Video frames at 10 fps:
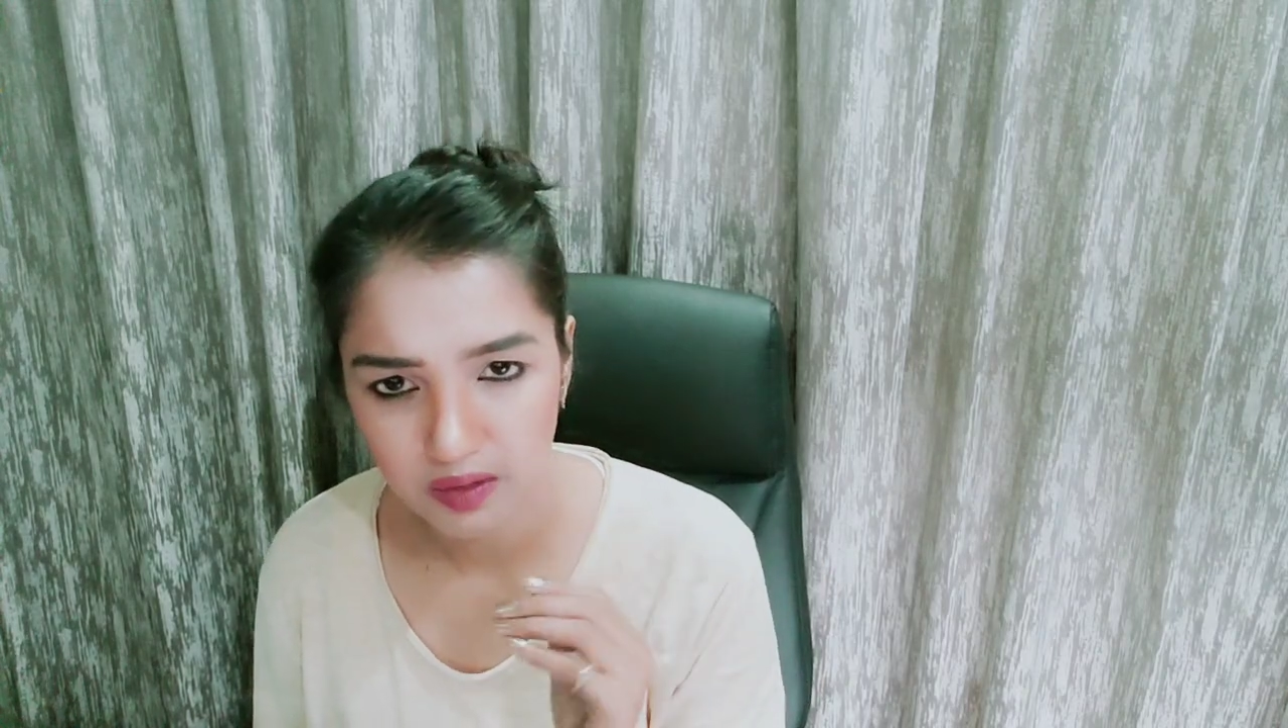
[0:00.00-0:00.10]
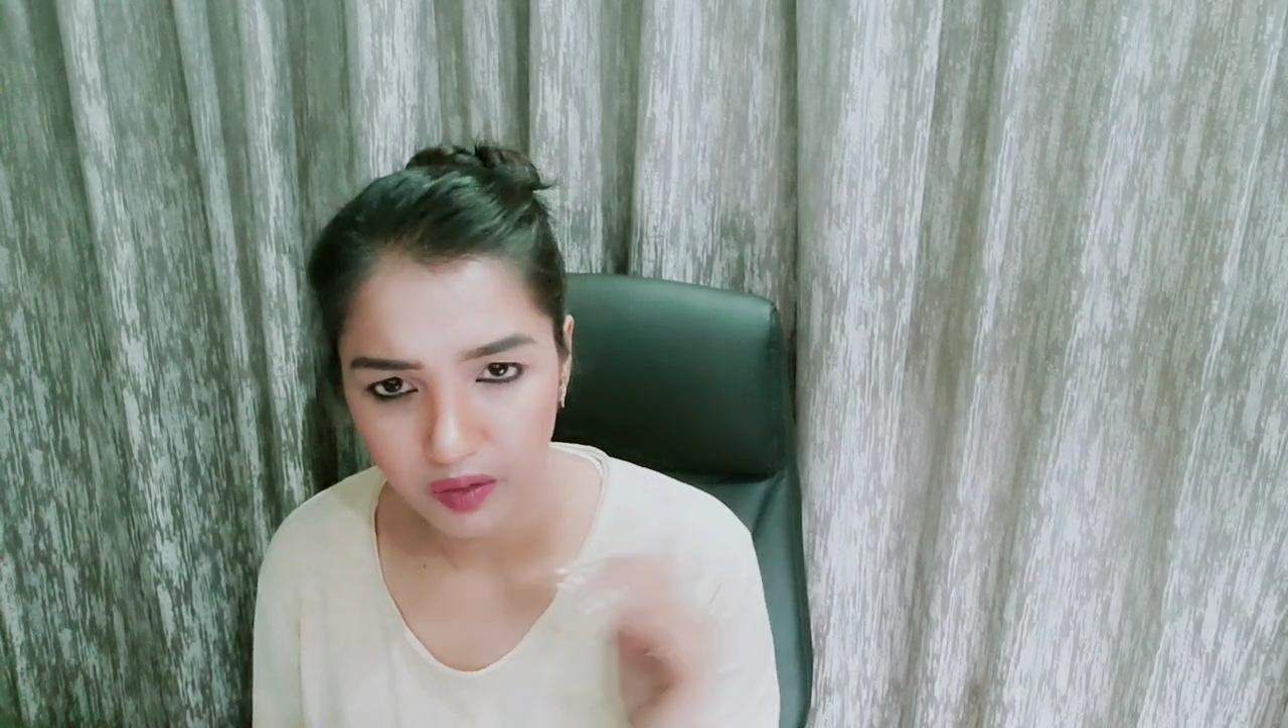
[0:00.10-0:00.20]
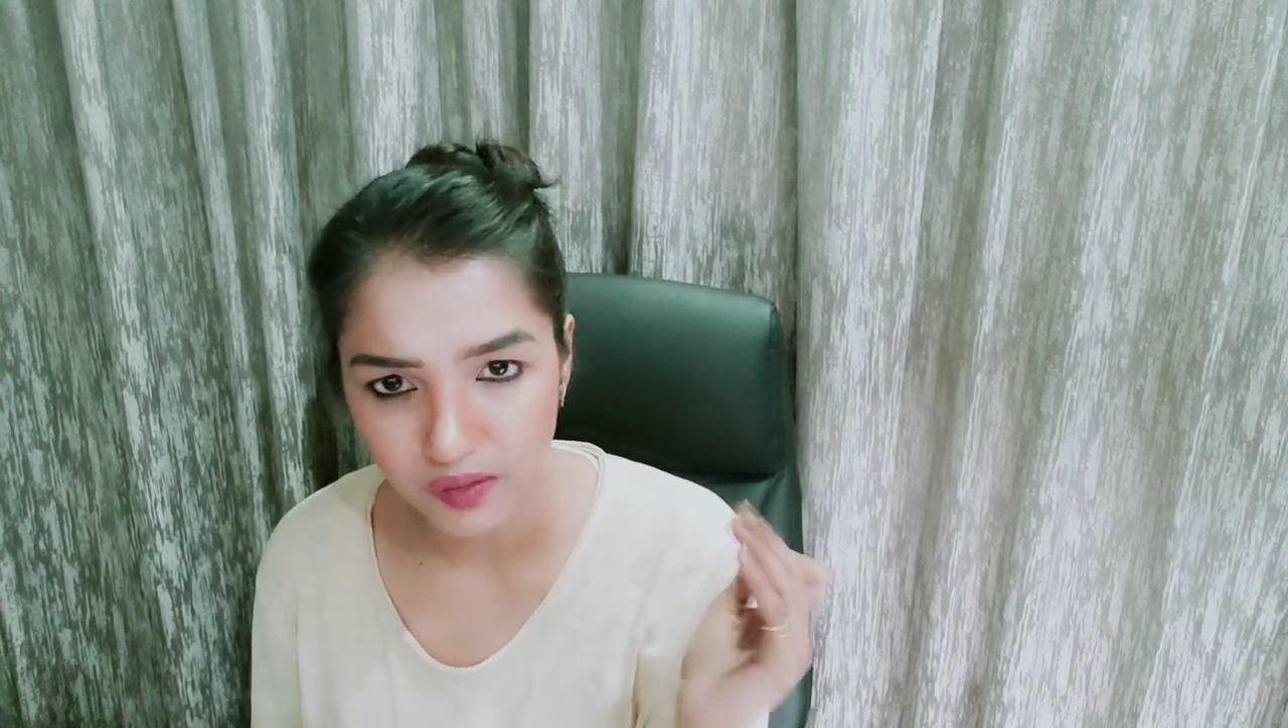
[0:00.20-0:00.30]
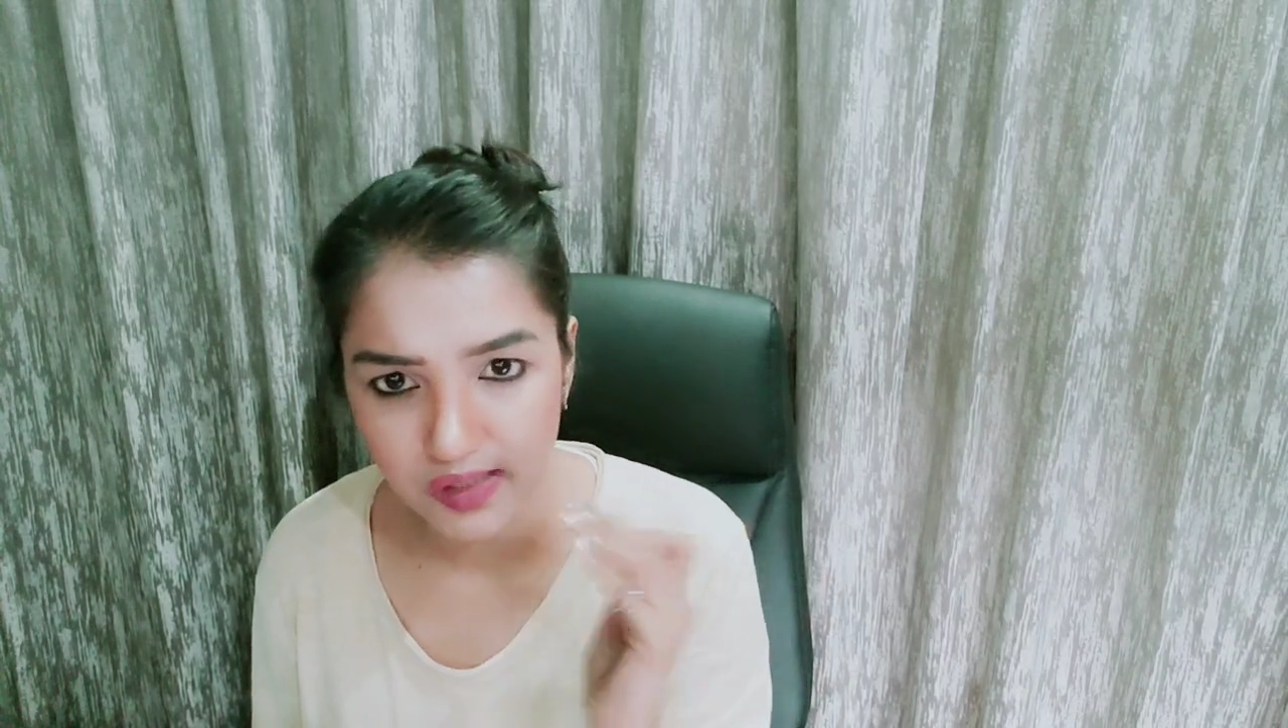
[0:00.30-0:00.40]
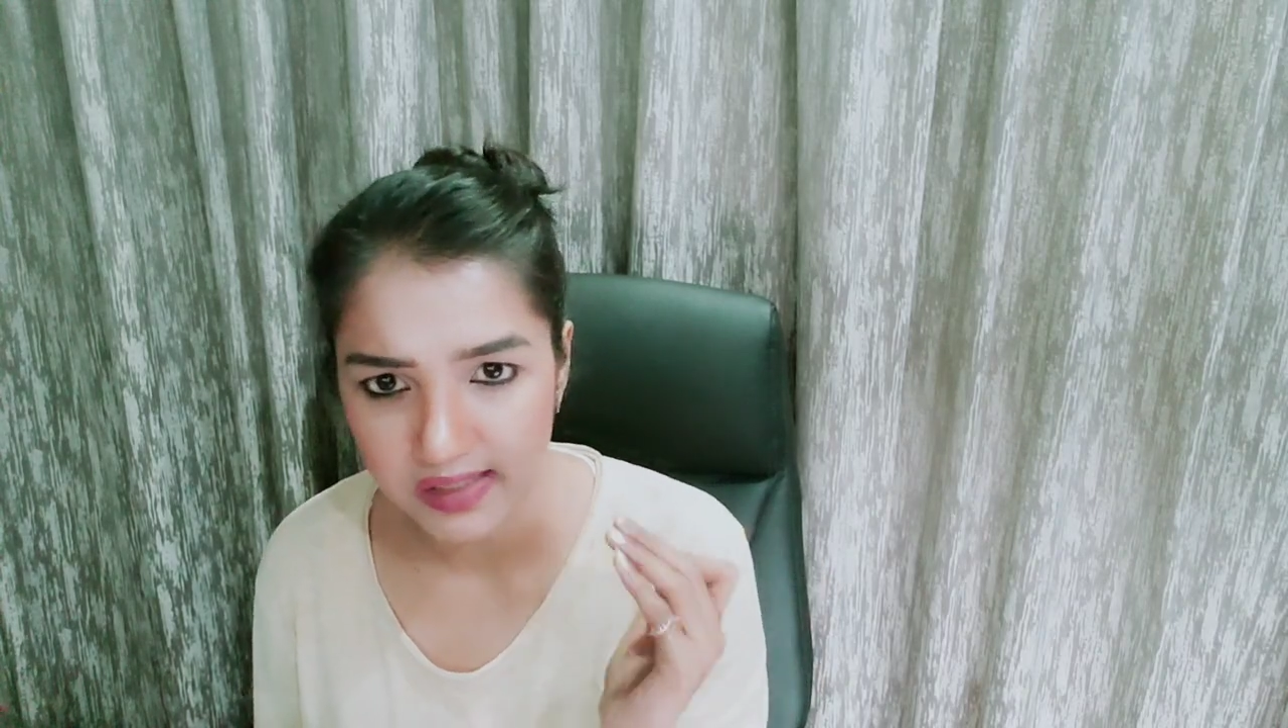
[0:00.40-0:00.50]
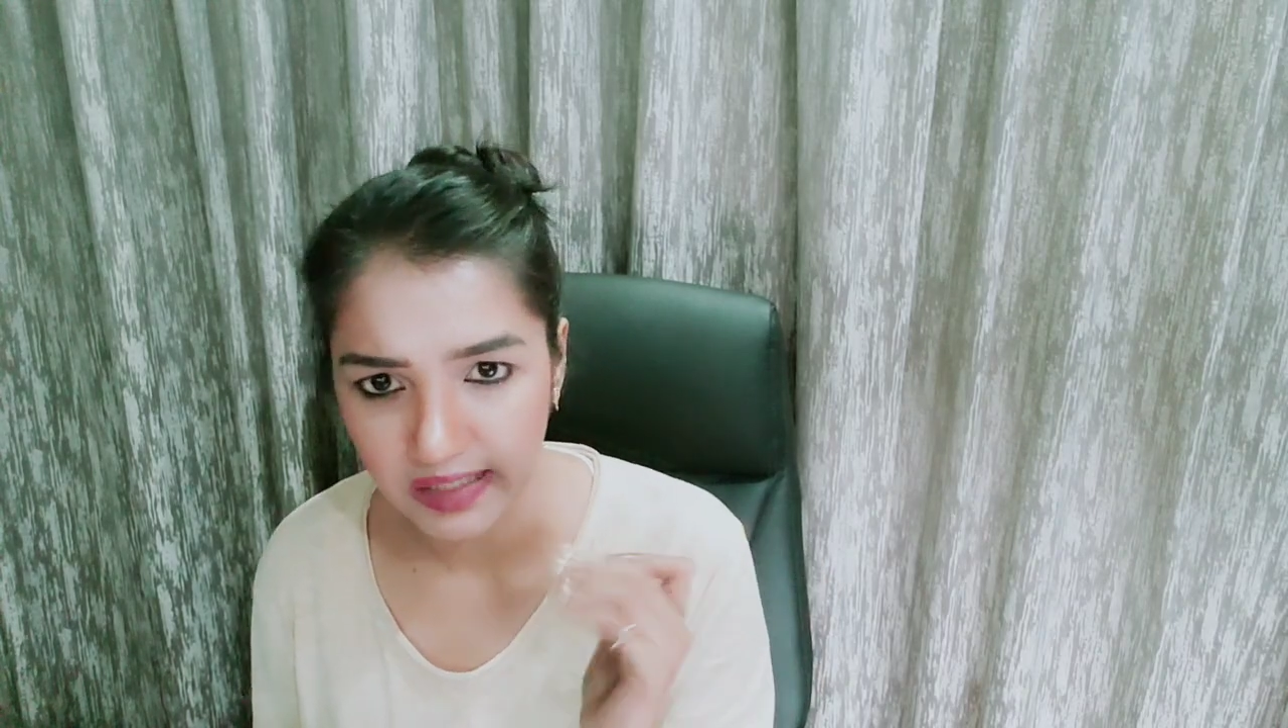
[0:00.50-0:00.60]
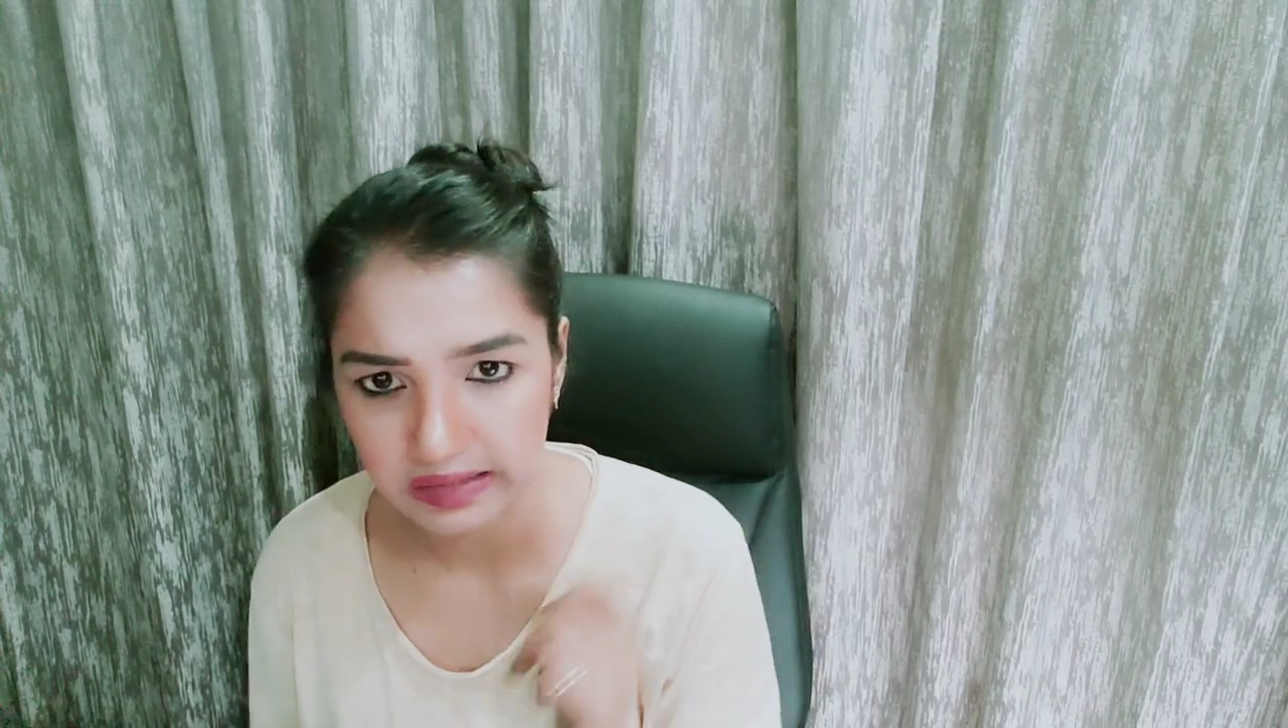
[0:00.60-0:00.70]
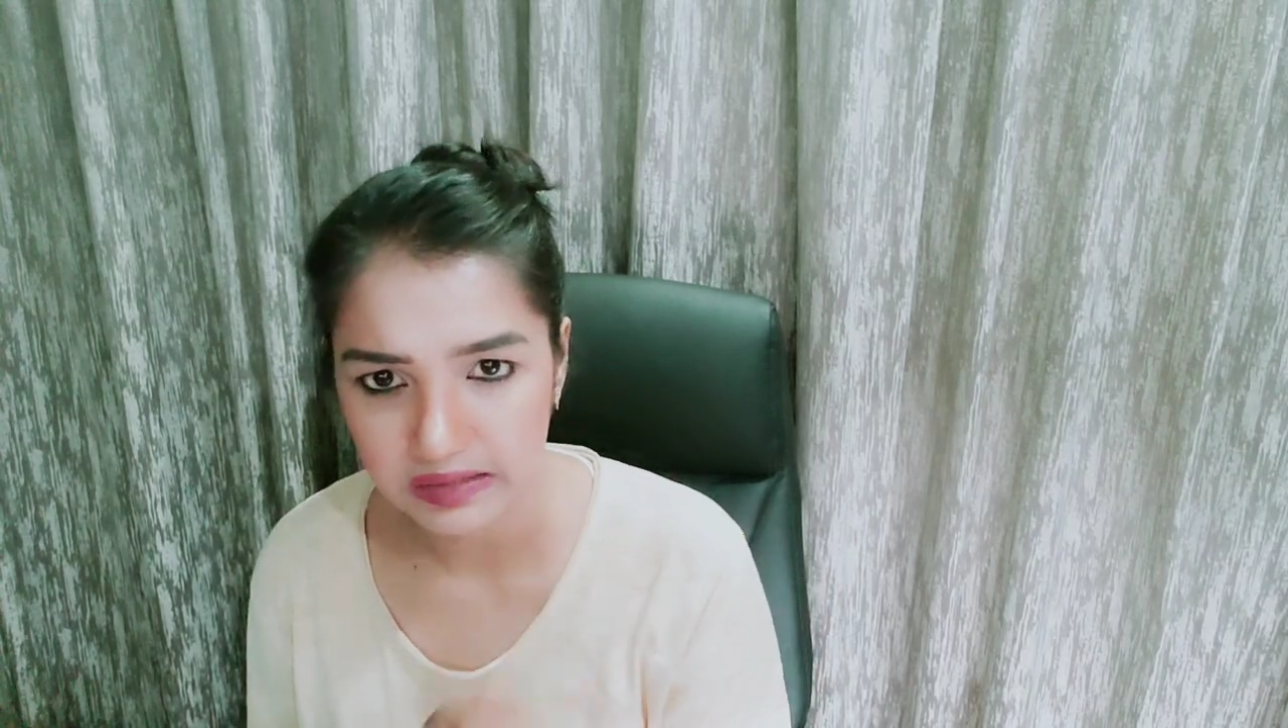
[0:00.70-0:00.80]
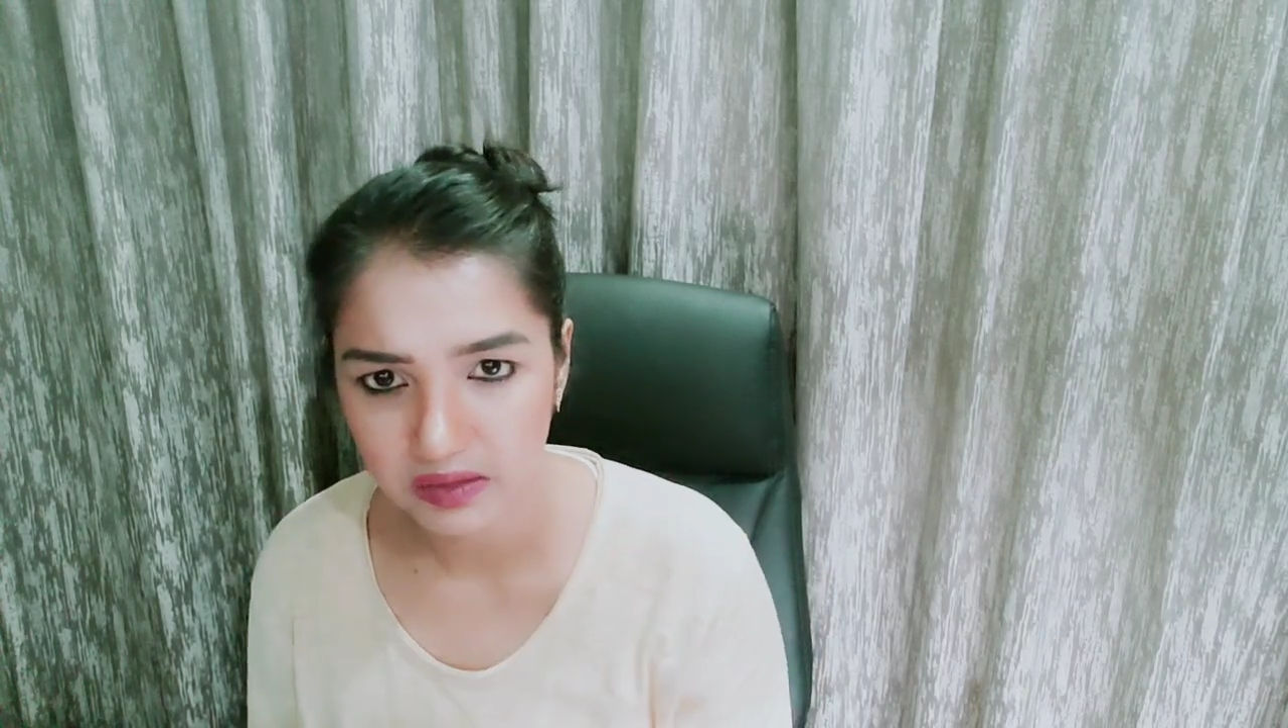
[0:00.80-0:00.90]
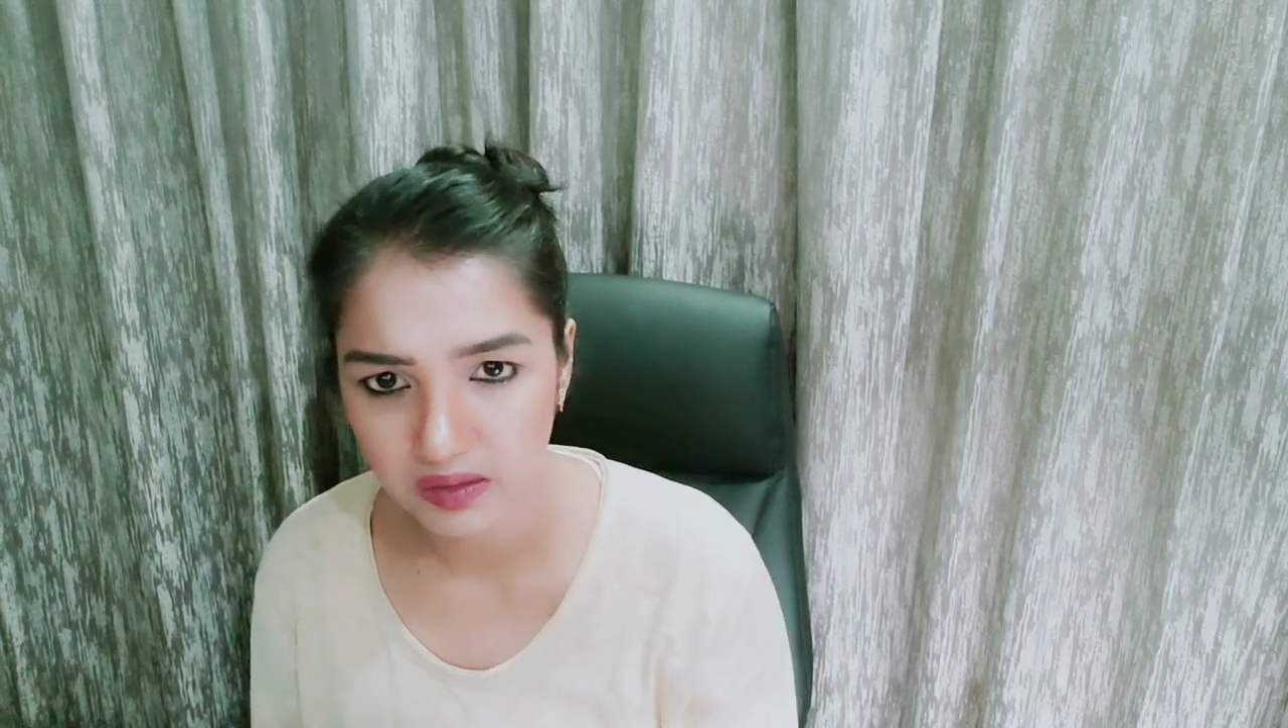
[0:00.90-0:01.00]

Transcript: on the side